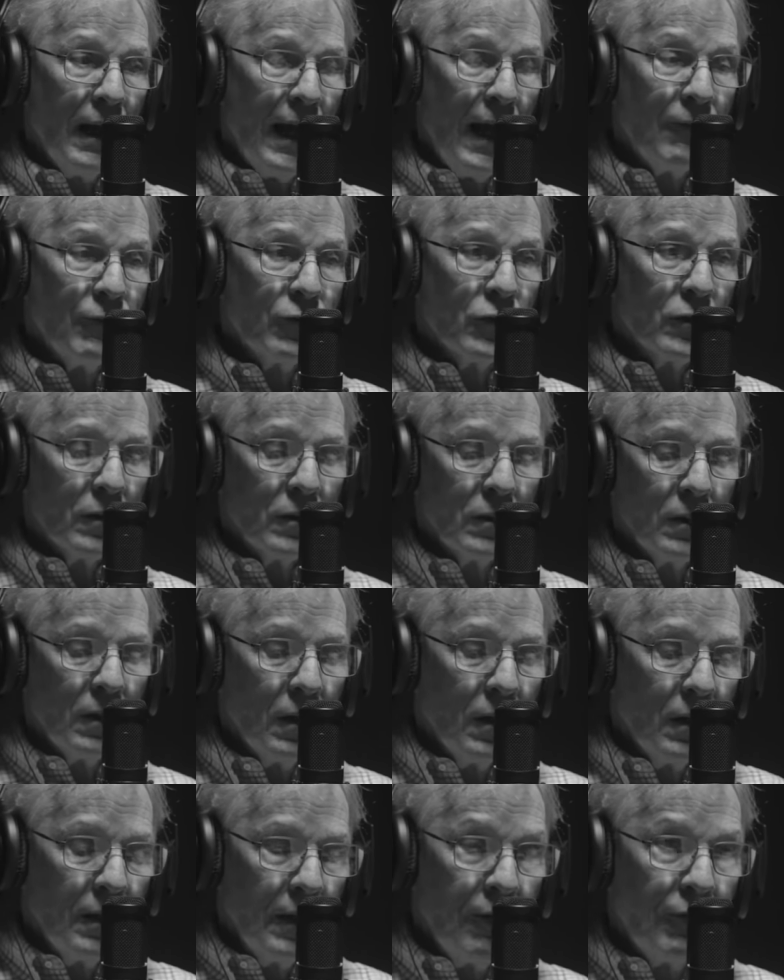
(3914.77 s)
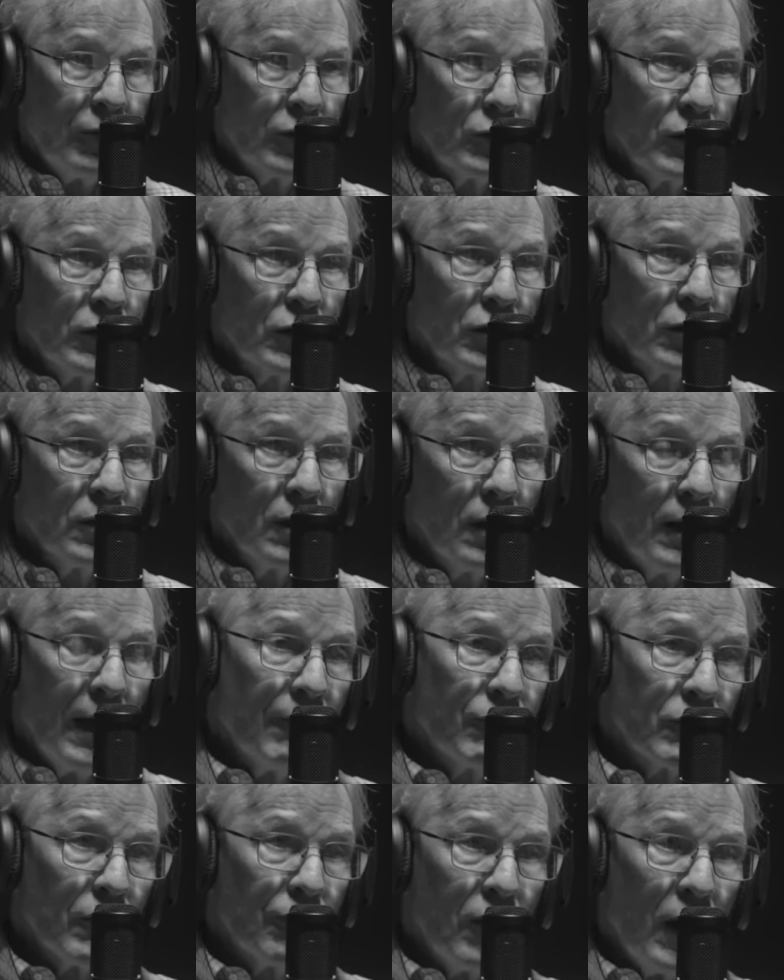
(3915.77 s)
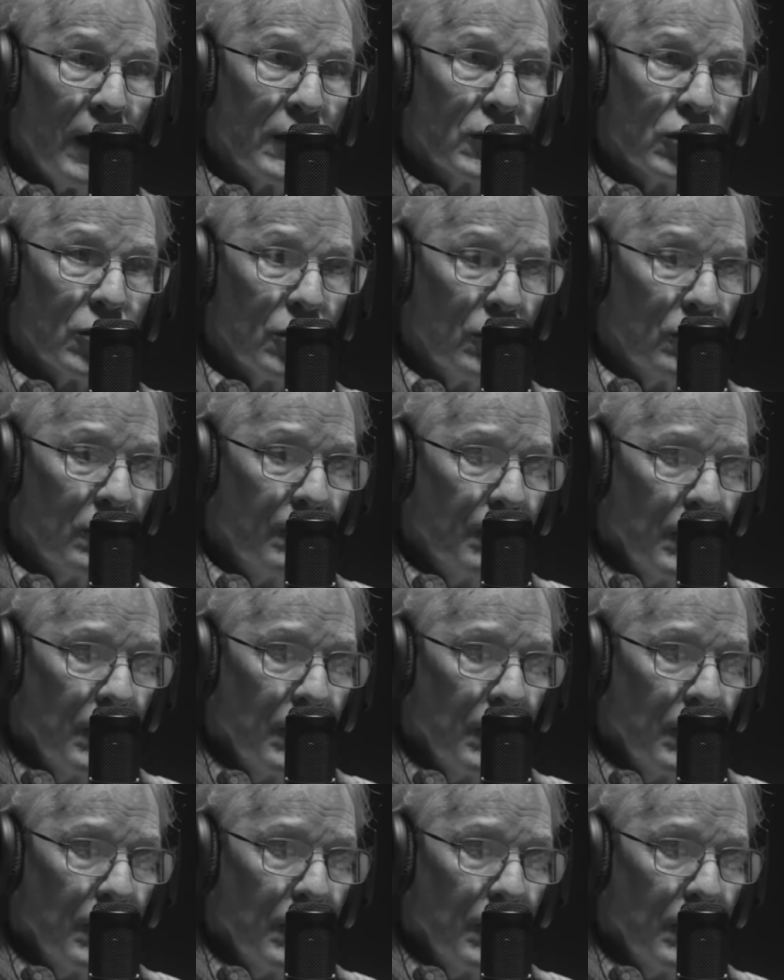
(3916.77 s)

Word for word: after flight school